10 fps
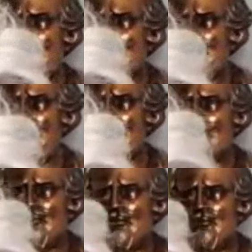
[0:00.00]

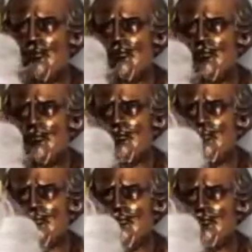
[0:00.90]

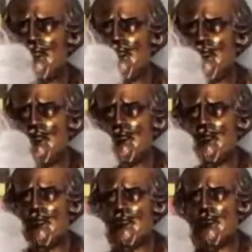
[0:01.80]

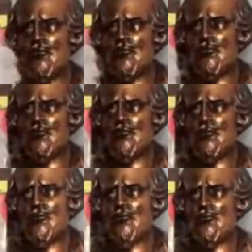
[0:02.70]

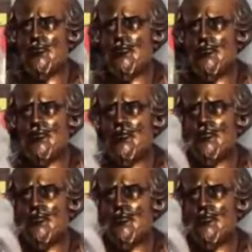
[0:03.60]
This person isn't speaking.